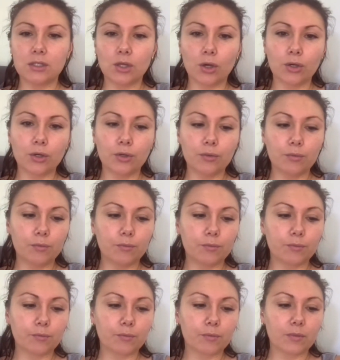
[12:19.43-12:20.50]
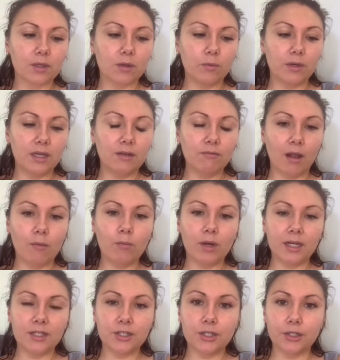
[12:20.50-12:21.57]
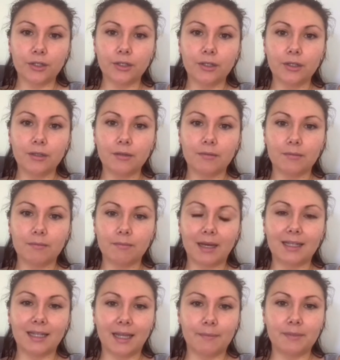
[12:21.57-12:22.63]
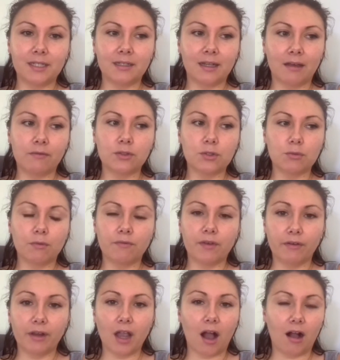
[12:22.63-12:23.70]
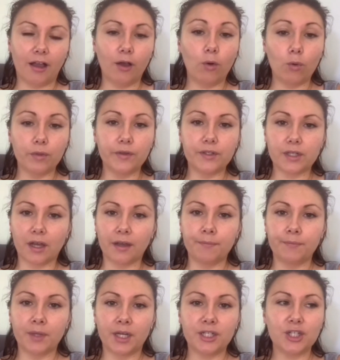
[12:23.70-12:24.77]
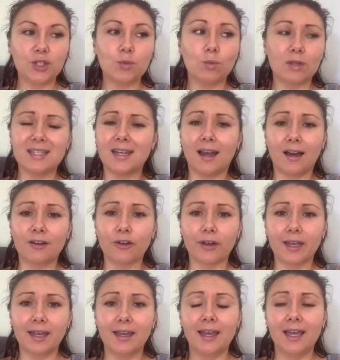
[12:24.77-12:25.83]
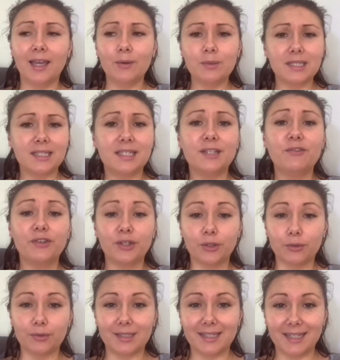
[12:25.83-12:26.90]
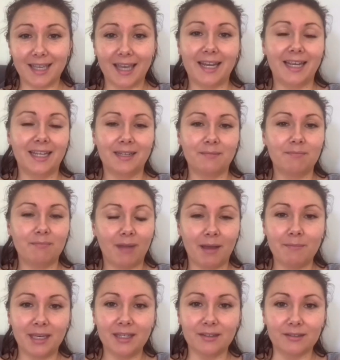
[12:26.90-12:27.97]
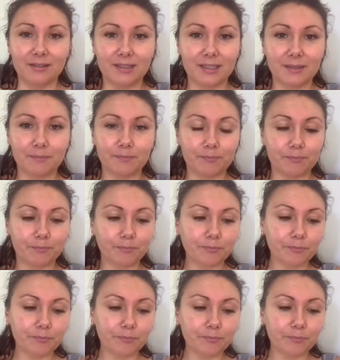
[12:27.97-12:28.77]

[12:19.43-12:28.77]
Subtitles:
So in round 1 and 2, my leptin levels were very high all the time. I just wasn't hungry. It was difficult to get in my meals.